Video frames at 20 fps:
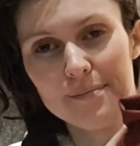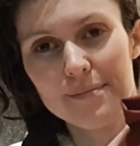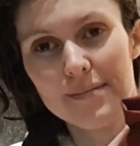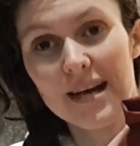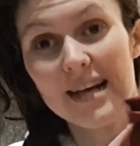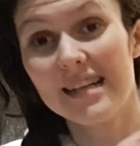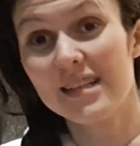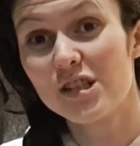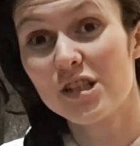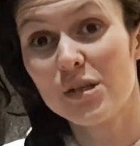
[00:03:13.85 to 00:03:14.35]

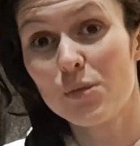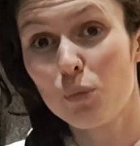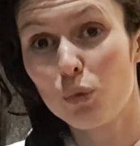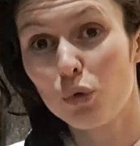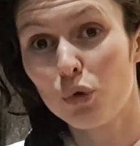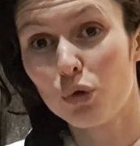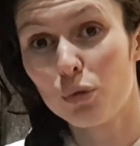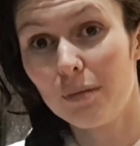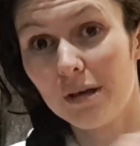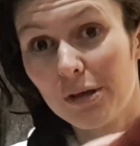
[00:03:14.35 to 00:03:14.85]
I actually
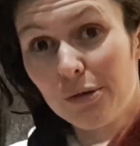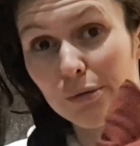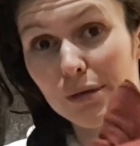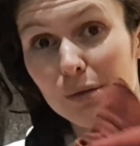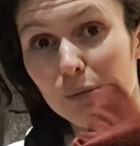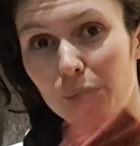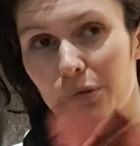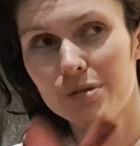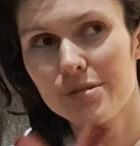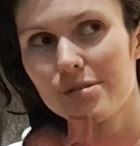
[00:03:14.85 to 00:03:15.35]
wore my green
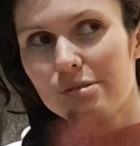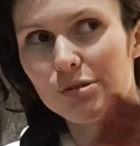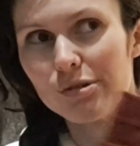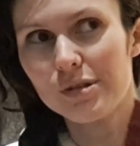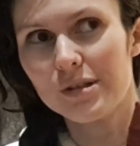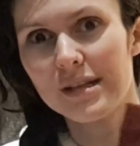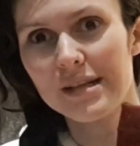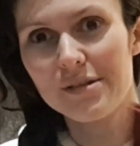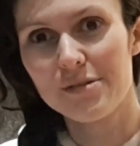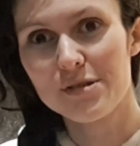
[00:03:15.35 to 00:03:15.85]
ones all
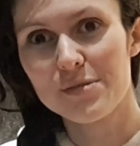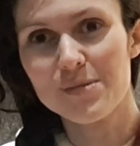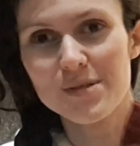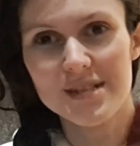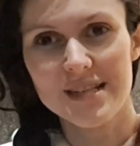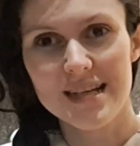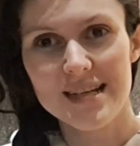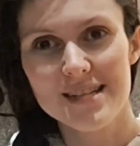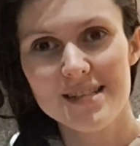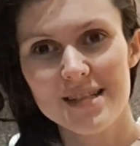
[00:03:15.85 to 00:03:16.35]
day Christmas
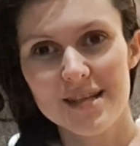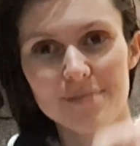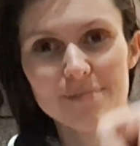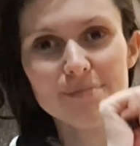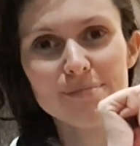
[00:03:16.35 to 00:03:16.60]
Day, so